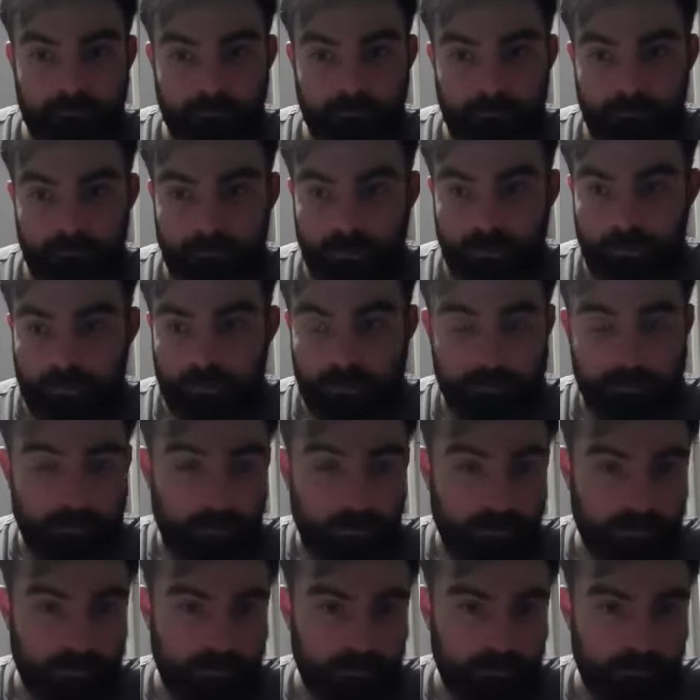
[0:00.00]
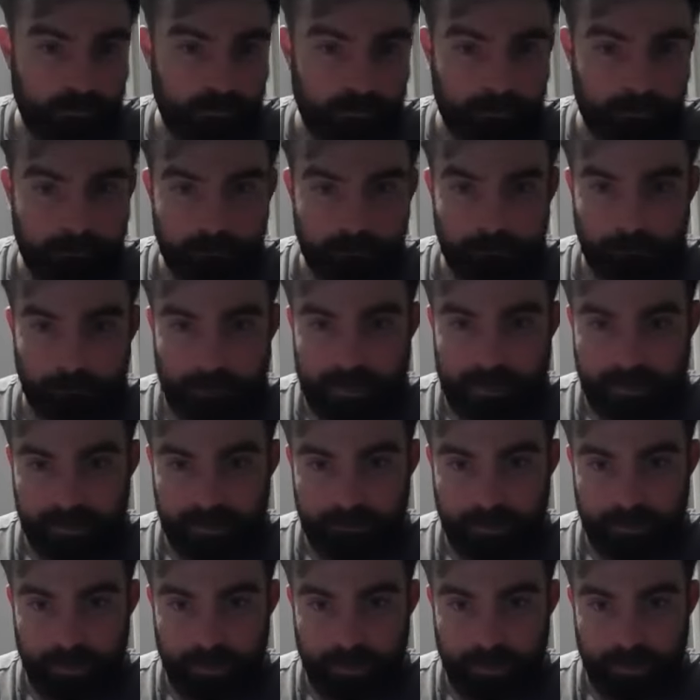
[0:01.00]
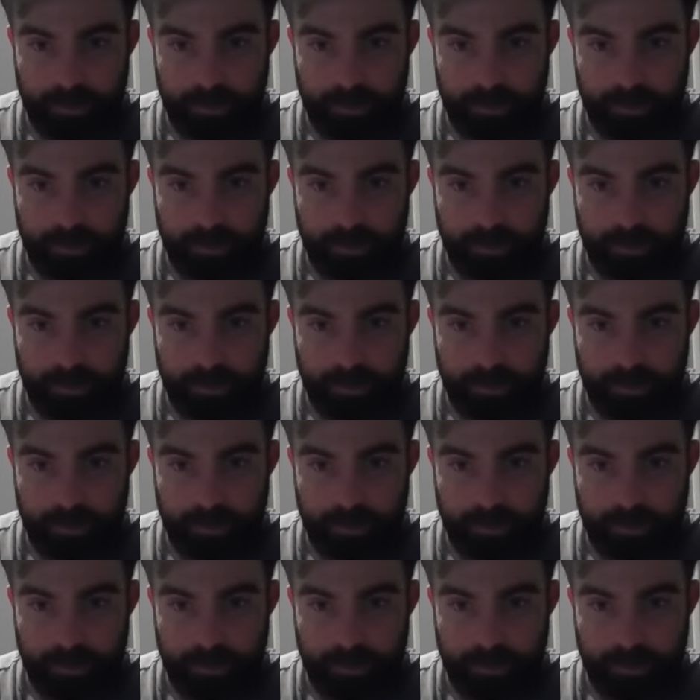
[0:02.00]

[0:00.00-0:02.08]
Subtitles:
But remember, massive height.